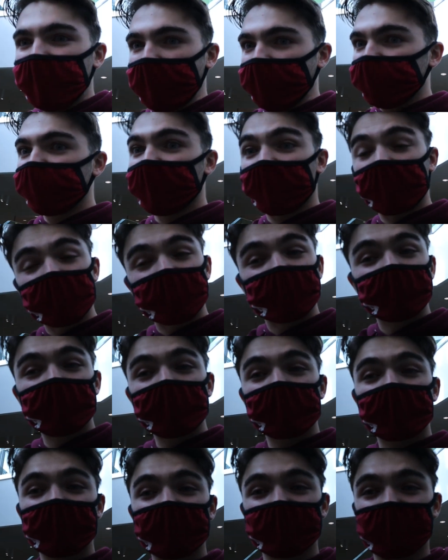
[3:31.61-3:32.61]

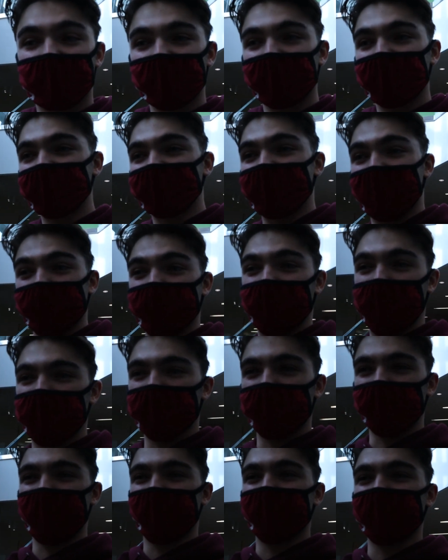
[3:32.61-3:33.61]
biopharmaceutical science, and
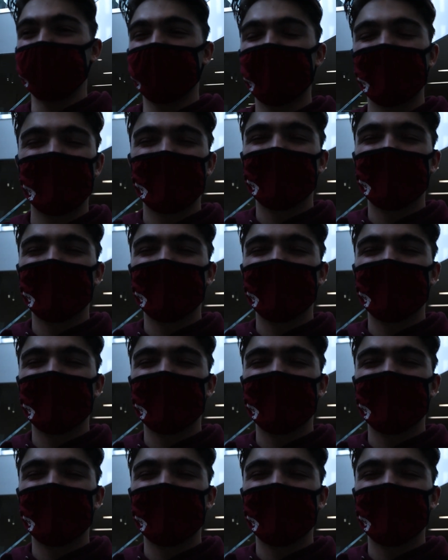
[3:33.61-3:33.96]
biomed.